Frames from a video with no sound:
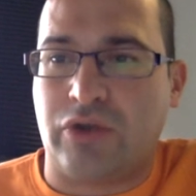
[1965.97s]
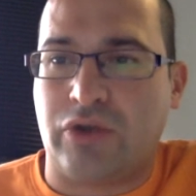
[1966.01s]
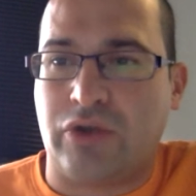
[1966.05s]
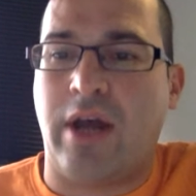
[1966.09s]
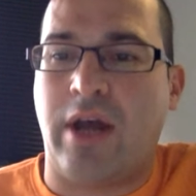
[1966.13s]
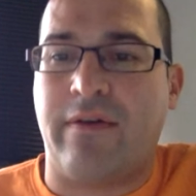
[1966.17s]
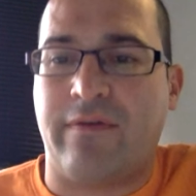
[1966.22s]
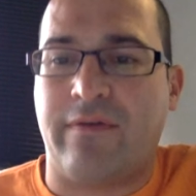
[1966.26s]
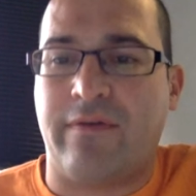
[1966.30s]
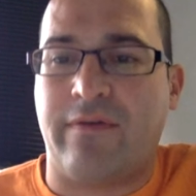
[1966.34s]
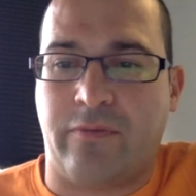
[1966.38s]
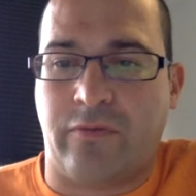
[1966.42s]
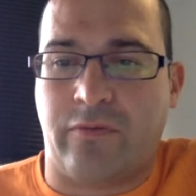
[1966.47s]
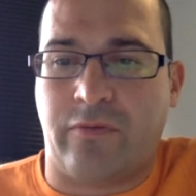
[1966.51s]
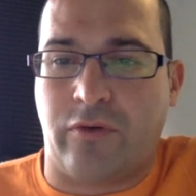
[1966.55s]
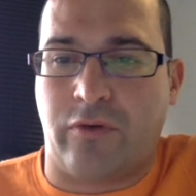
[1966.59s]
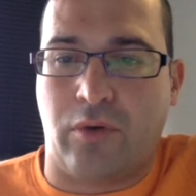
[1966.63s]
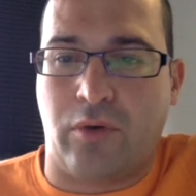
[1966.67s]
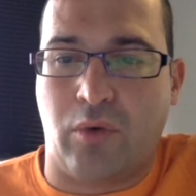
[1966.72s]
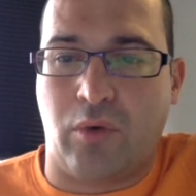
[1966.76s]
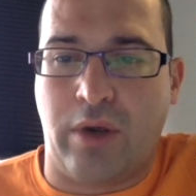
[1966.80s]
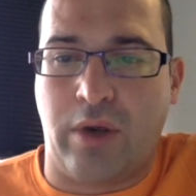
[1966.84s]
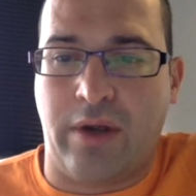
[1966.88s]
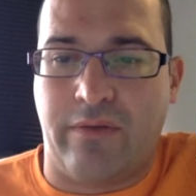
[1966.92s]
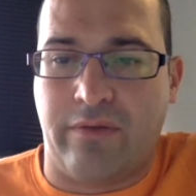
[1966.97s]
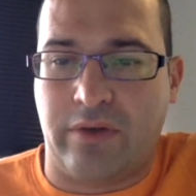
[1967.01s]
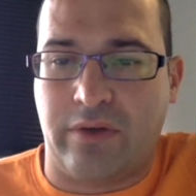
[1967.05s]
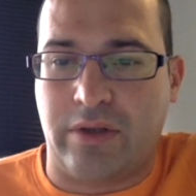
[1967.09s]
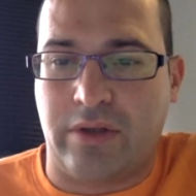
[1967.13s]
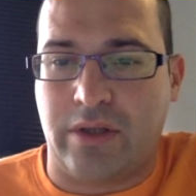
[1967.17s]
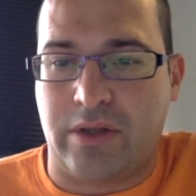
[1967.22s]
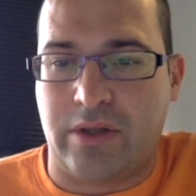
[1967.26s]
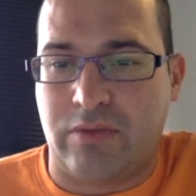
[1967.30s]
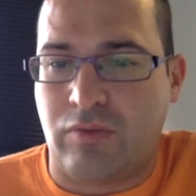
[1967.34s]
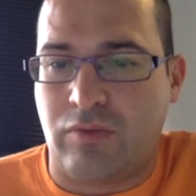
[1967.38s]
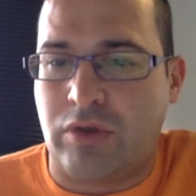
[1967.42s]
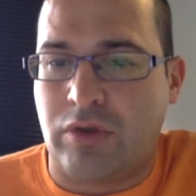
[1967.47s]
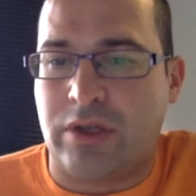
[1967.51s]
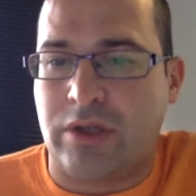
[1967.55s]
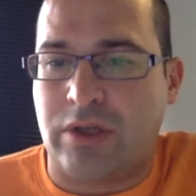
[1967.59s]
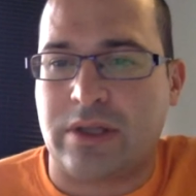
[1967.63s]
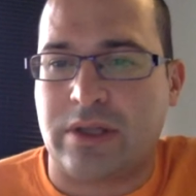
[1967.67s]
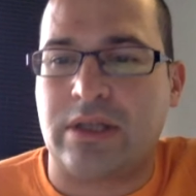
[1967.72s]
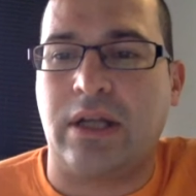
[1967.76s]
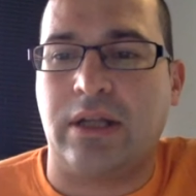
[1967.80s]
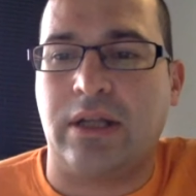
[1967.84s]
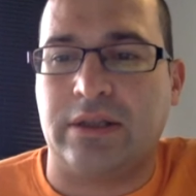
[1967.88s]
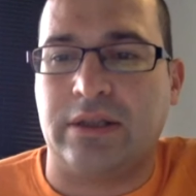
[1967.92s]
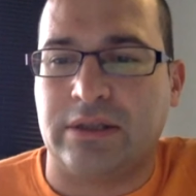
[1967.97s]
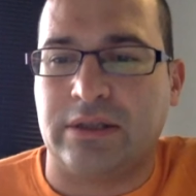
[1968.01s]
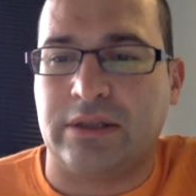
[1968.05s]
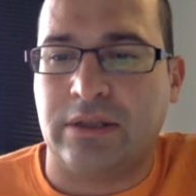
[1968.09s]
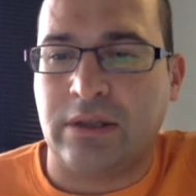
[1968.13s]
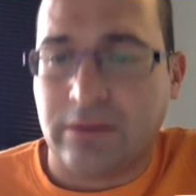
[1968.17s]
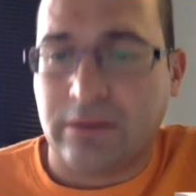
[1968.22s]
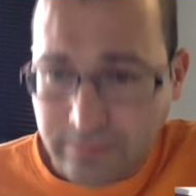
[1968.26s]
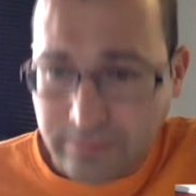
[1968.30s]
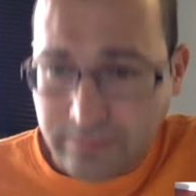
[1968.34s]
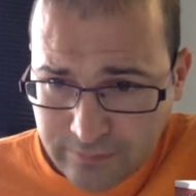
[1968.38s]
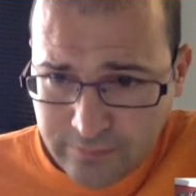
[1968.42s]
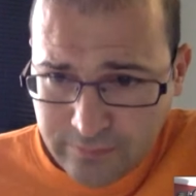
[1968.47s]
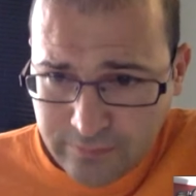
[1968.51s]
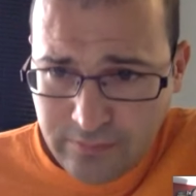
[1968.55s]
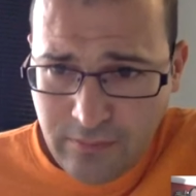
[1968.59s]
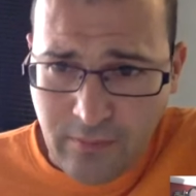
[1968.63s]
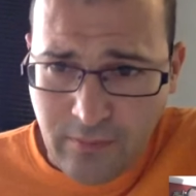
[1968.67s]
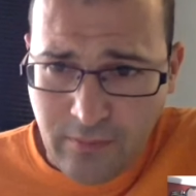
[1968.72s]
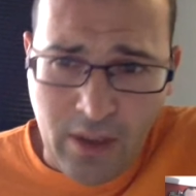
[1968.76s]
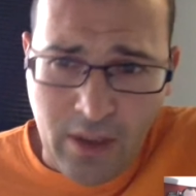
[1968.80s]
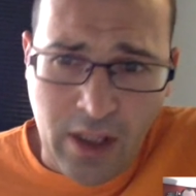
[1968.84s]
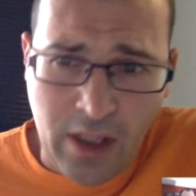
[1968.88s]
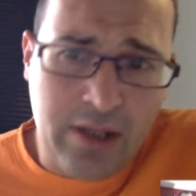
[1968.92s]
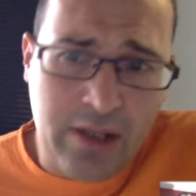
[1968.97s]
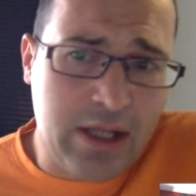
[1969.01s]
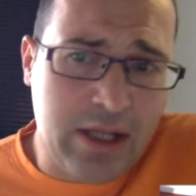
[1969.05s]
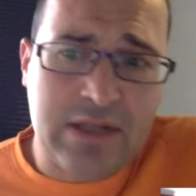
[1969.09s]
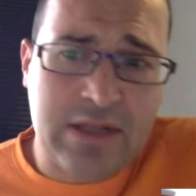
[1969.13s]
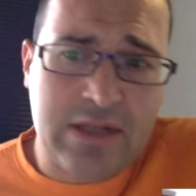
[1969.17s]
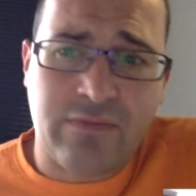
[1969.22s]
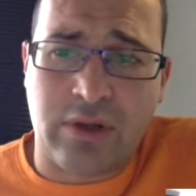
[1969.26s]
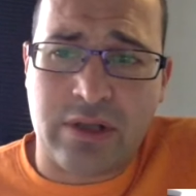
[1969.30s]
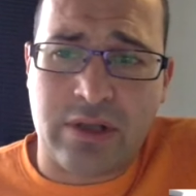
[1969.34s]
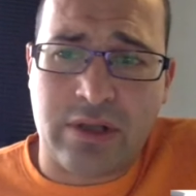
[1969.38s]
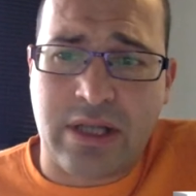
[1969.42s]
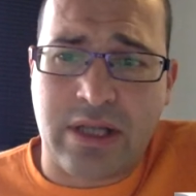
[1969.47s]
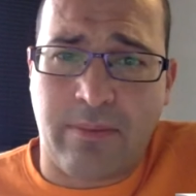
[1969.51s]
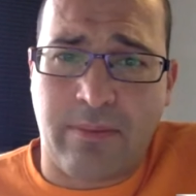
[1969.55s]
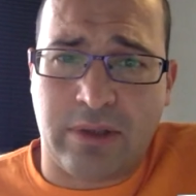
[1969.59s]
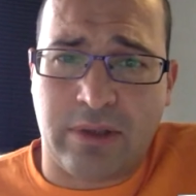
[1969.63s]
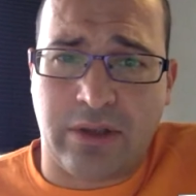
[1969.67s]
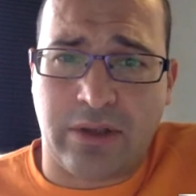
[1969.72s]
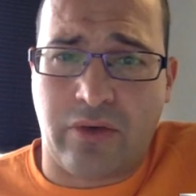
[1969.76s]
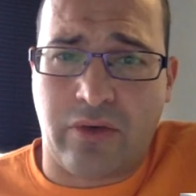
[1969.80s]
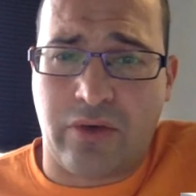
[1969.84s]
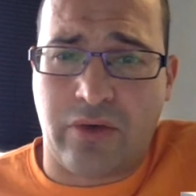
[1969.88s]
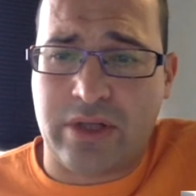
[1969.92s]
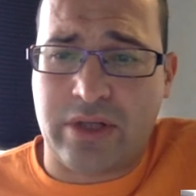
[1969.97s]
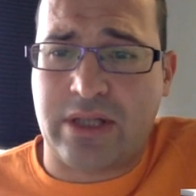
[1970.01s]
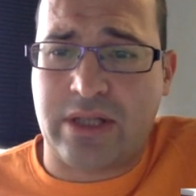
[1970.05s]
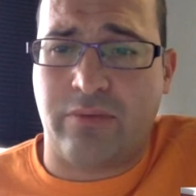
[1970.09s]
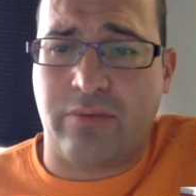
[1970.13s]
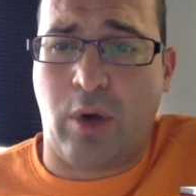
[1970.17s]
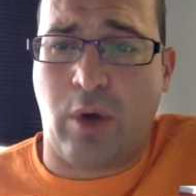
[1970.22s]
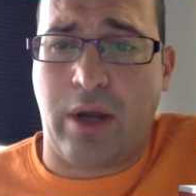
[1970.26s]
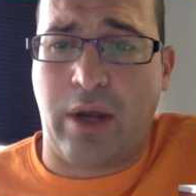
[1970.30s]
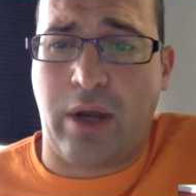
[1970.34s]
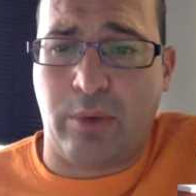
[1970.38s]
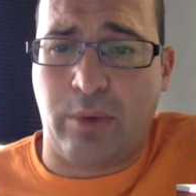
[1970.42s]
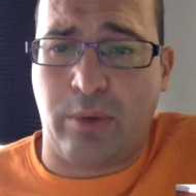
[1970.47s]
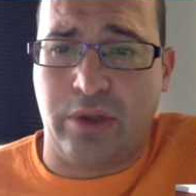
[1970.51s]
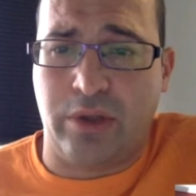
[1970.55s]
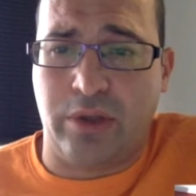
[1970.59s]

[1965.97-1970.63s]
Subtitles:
Java for whoever does want to install it. And that's, for example, the reason why we